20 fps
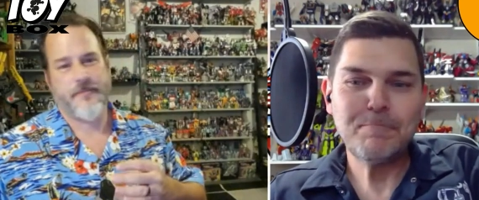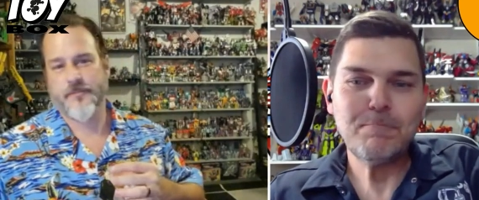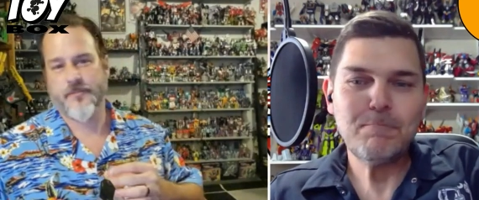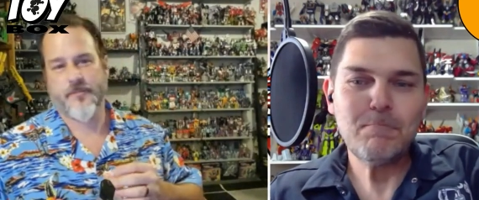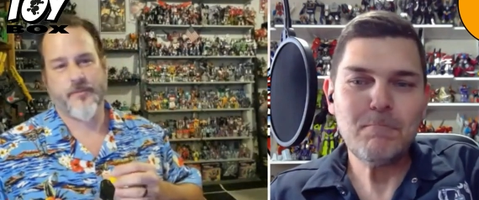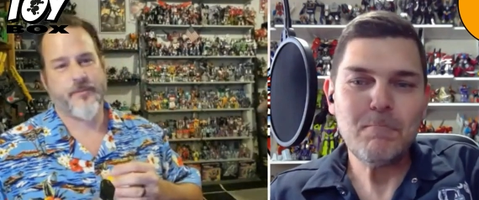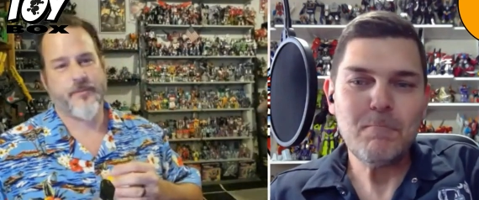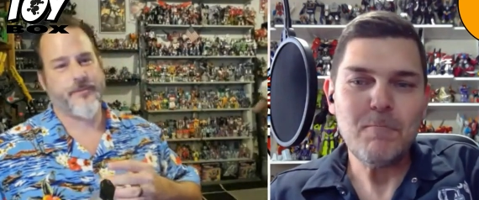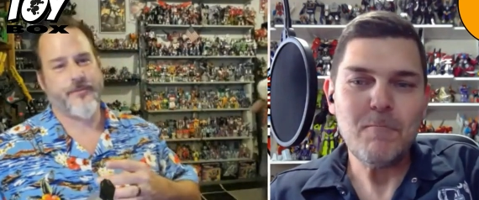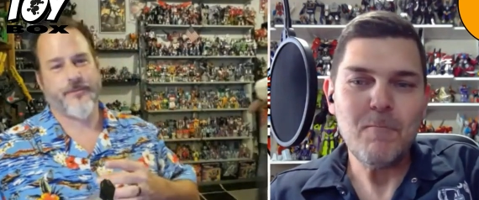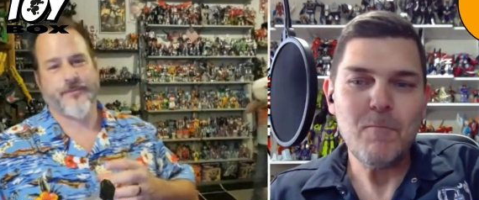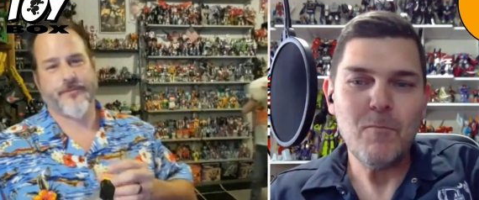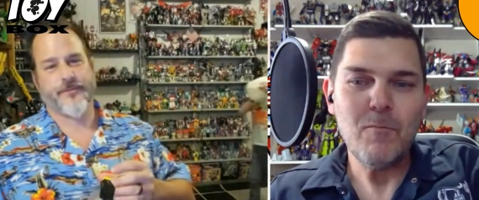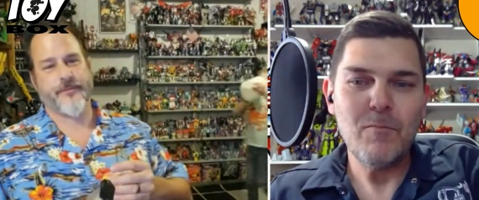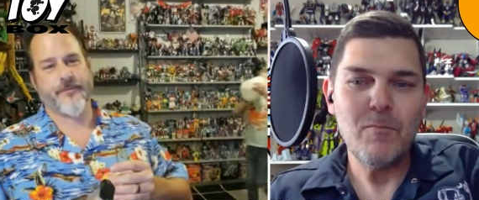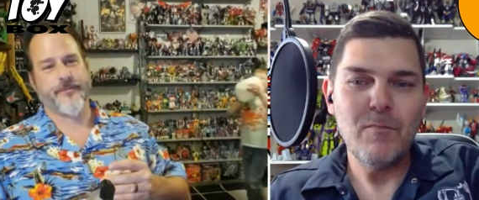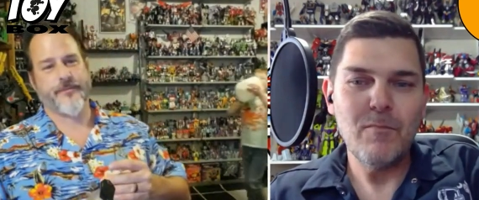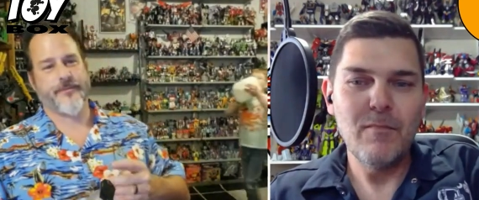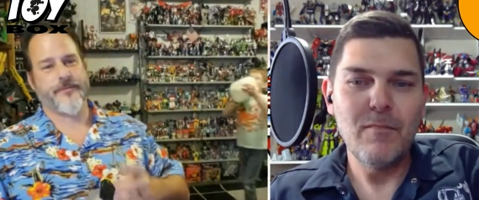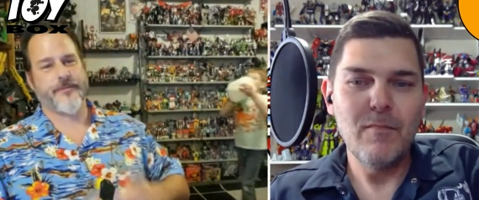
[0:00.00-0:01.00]

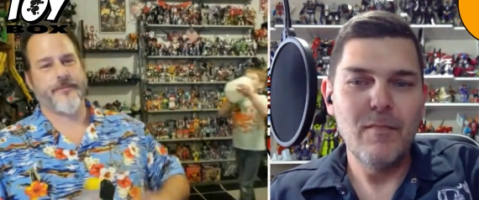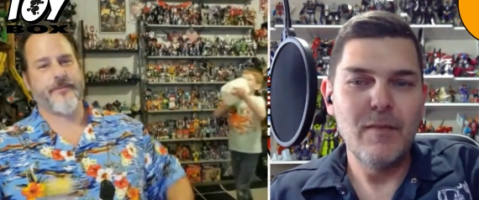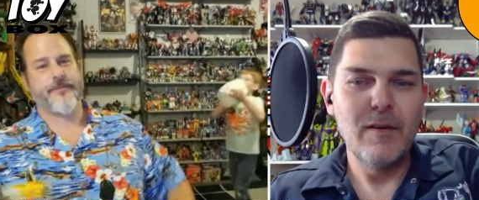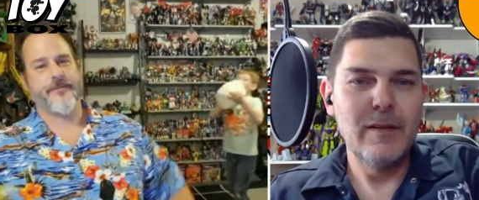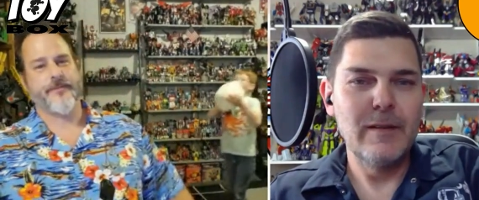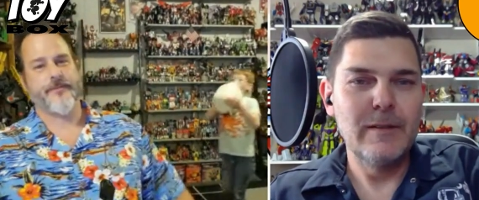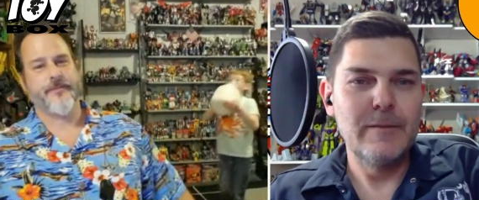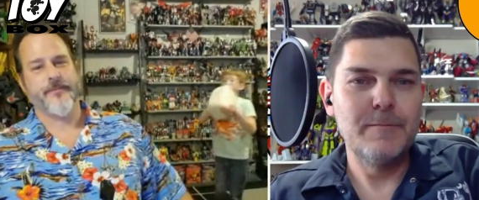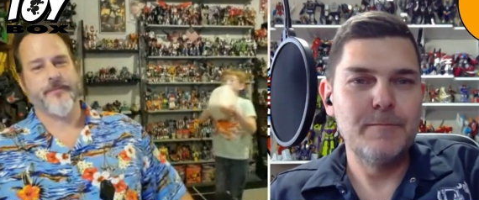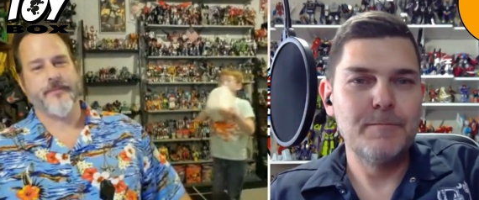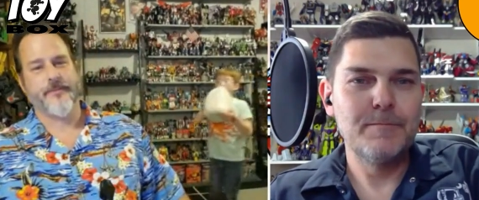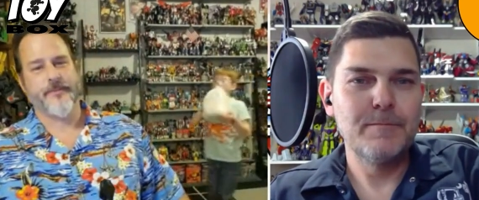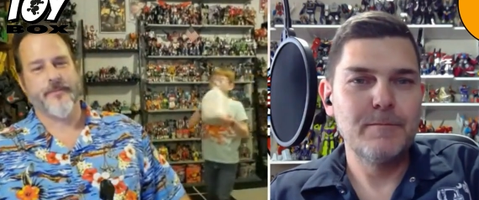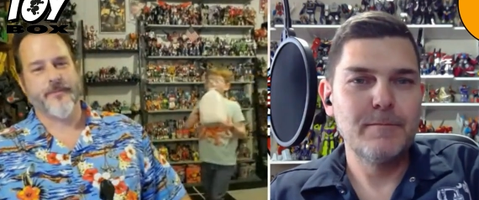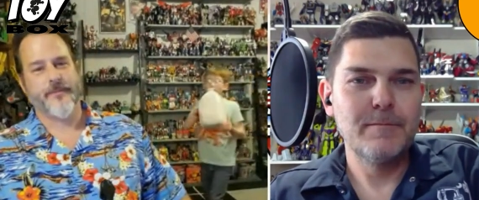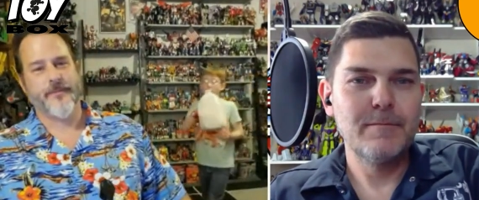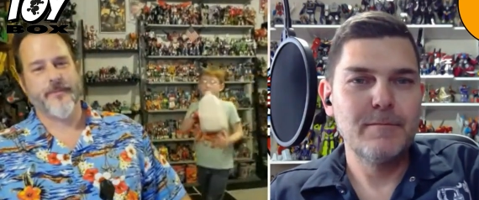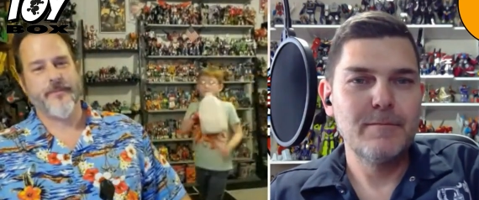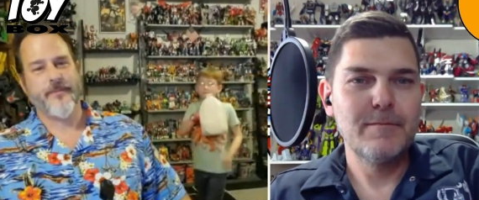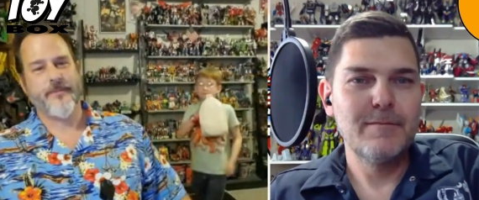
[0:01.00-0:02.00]

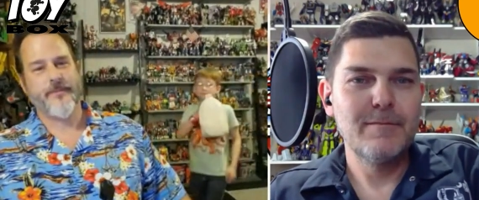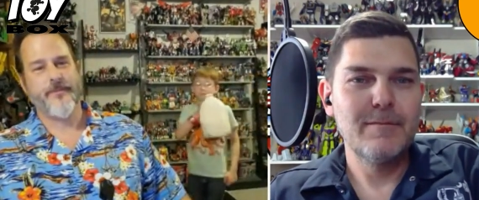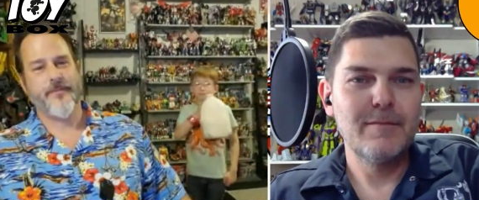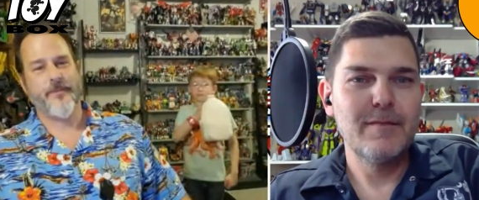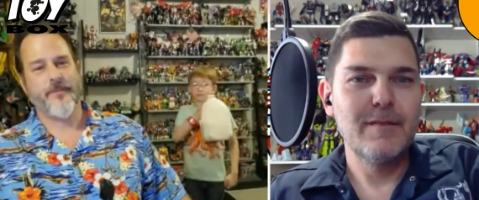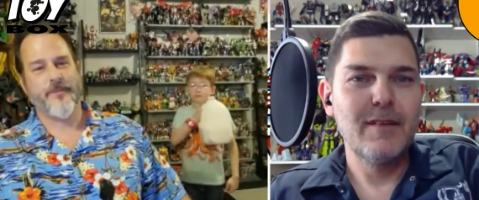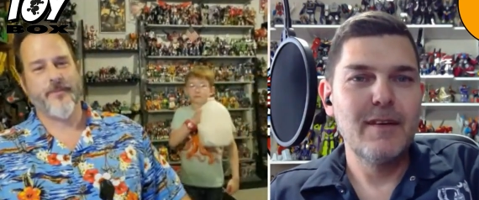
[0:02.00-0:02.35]
Nothing is said.